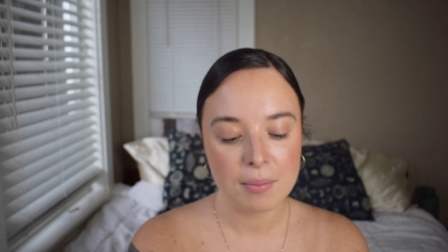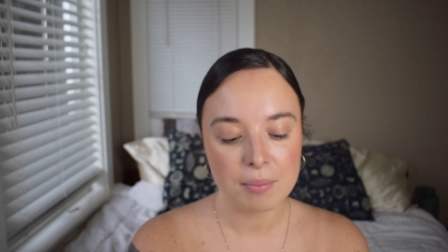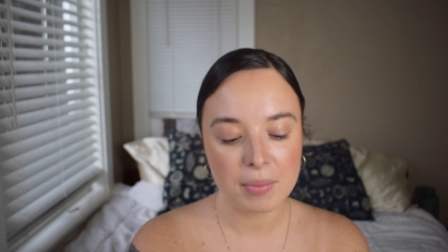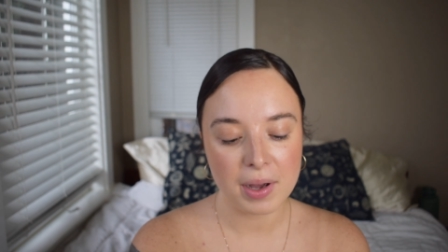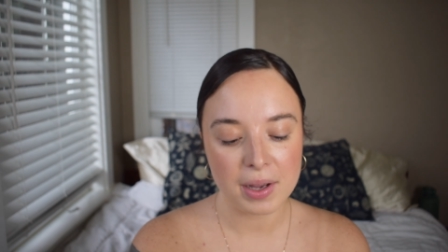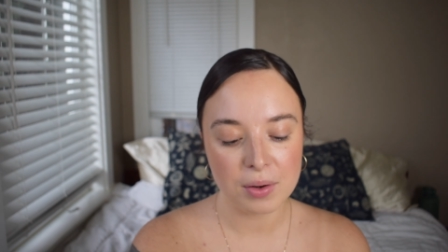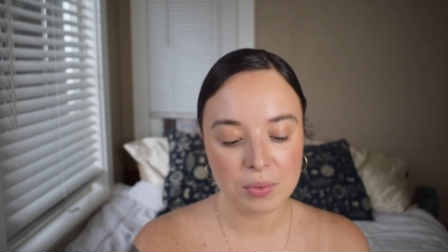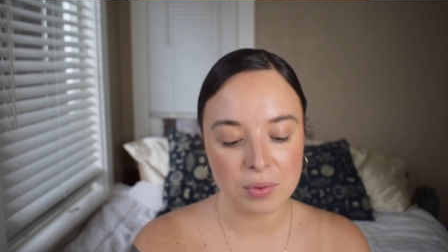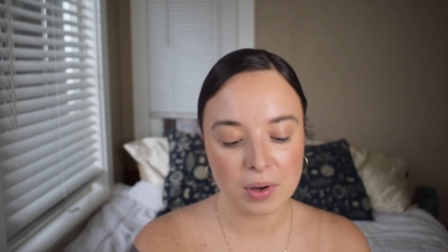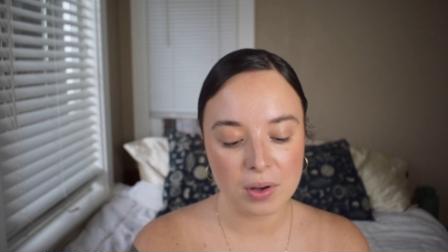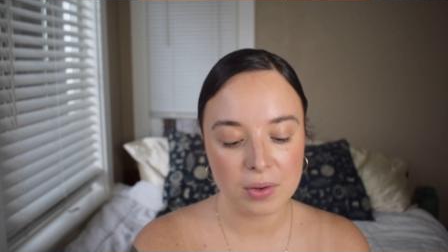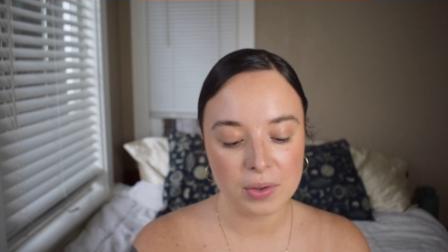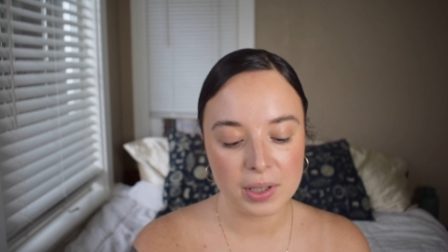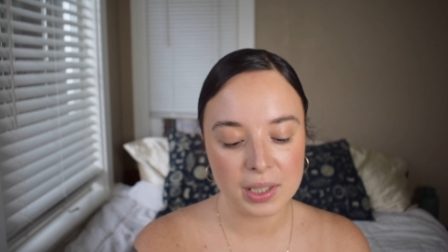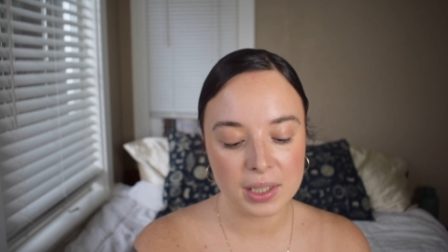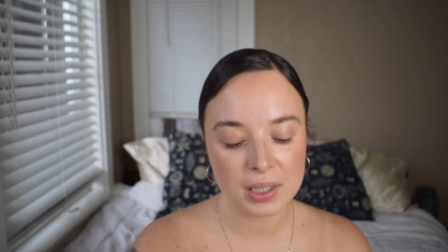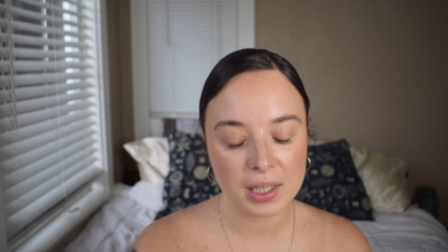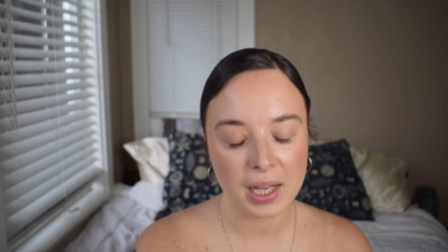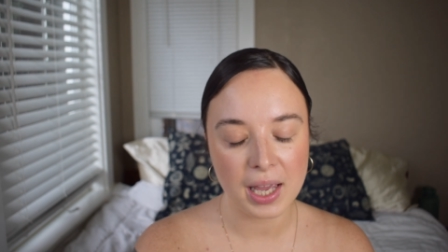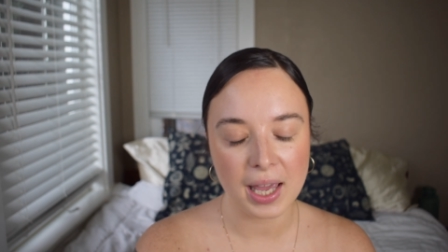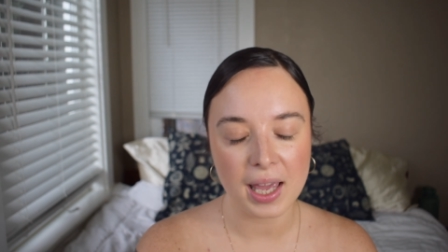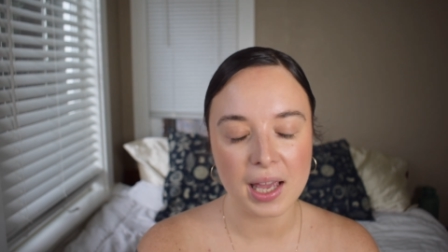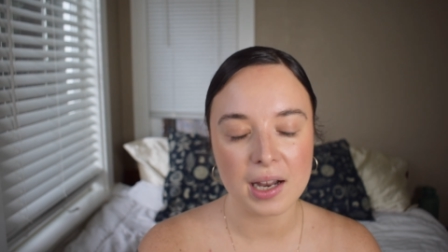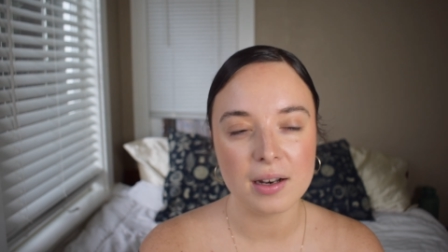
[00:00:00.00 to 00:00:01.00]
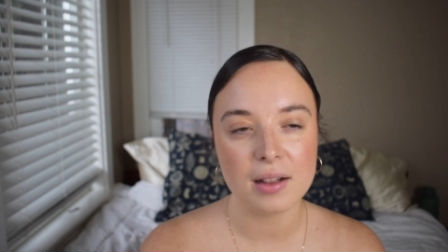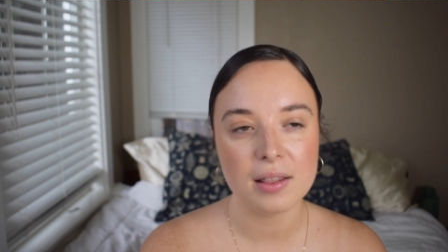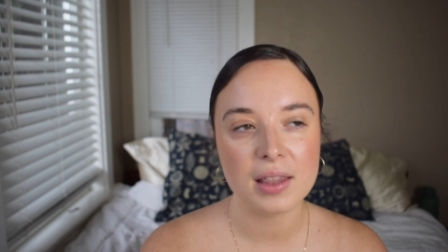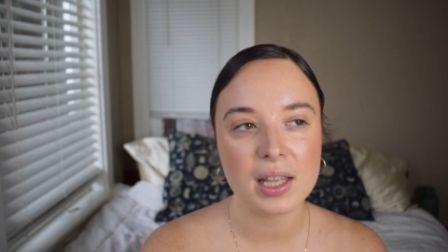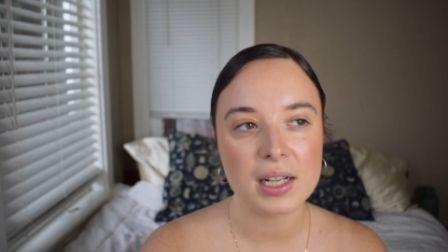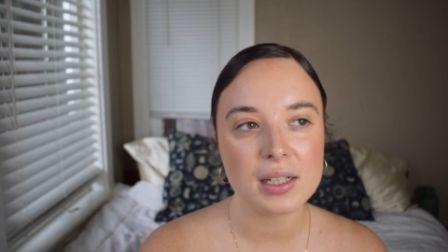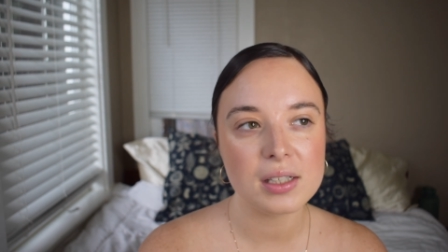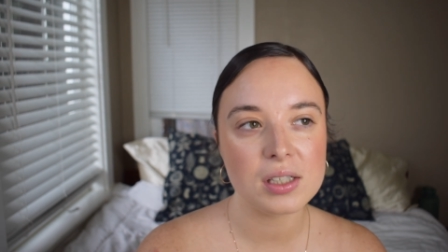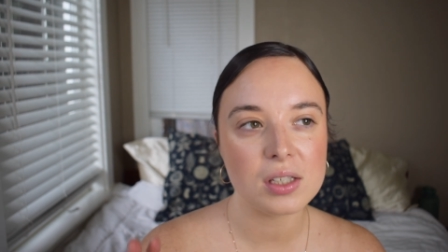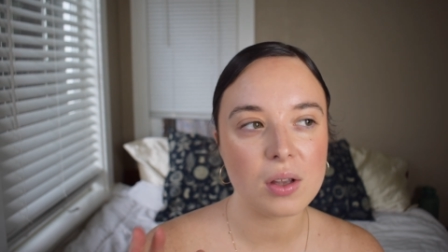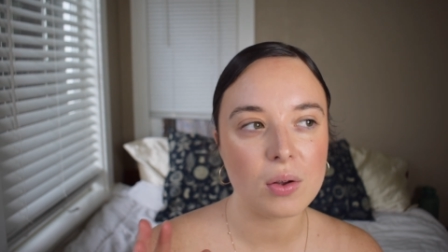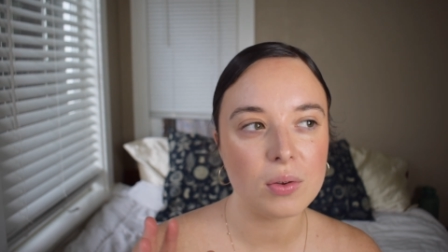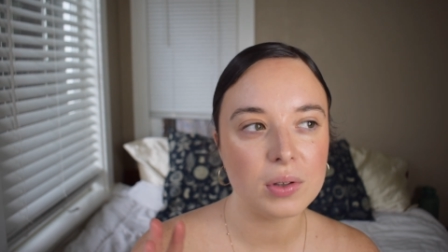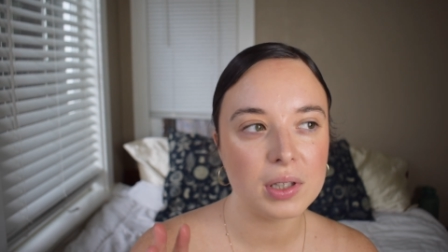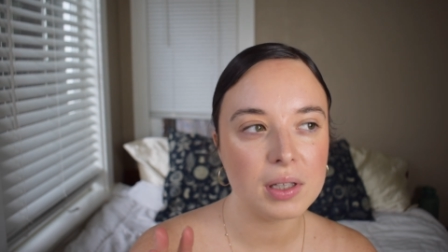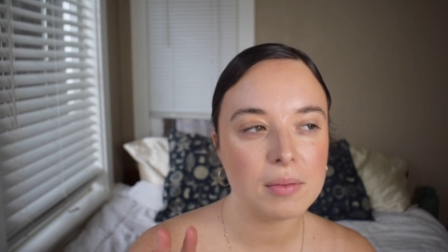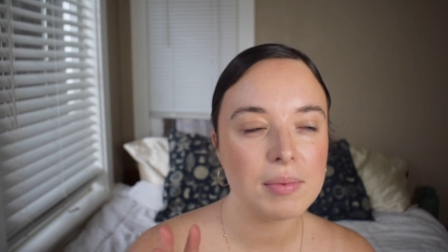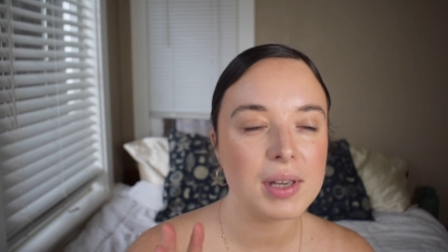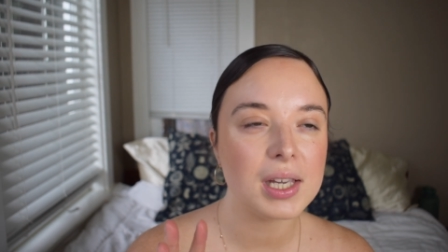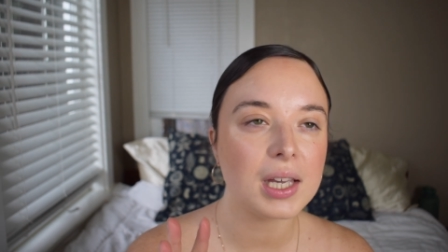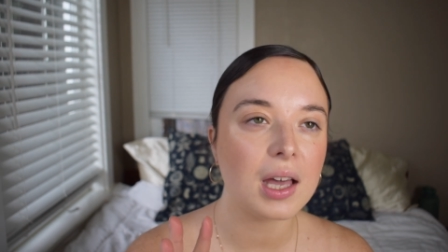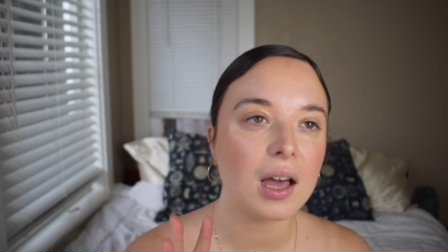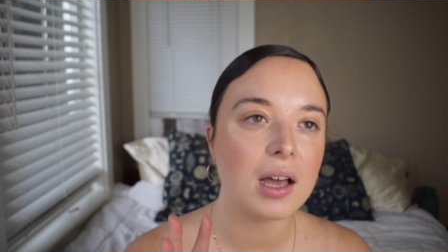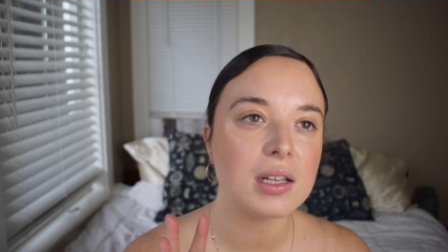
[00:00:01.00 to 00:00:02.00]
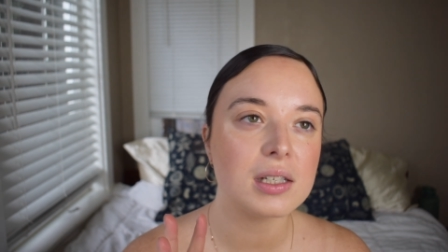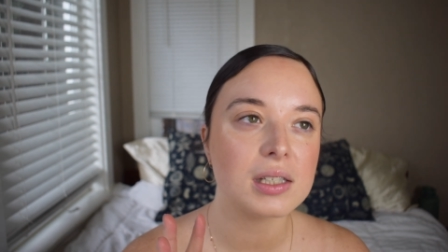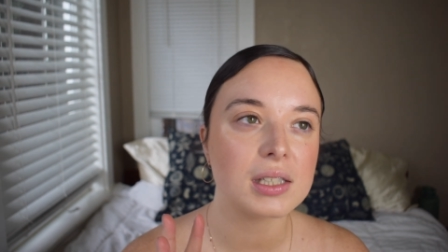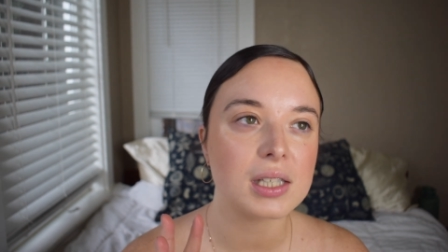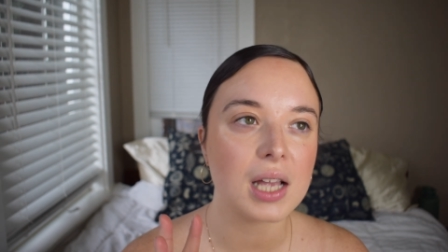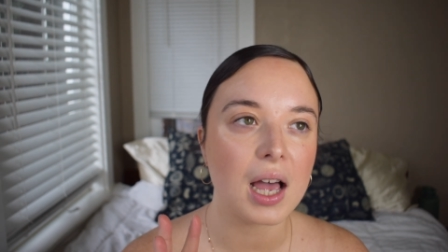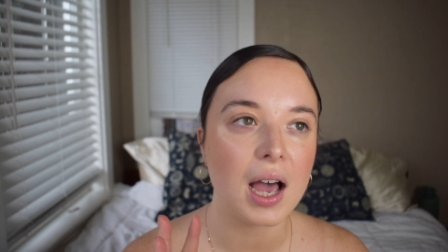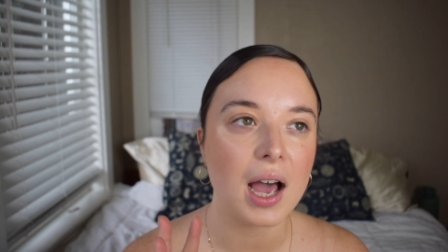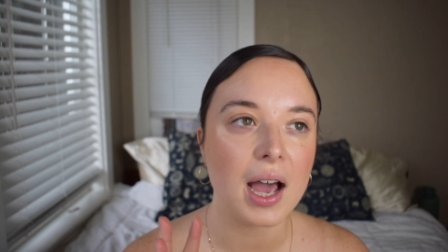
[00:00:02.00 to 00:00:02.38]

by Roen and that's only because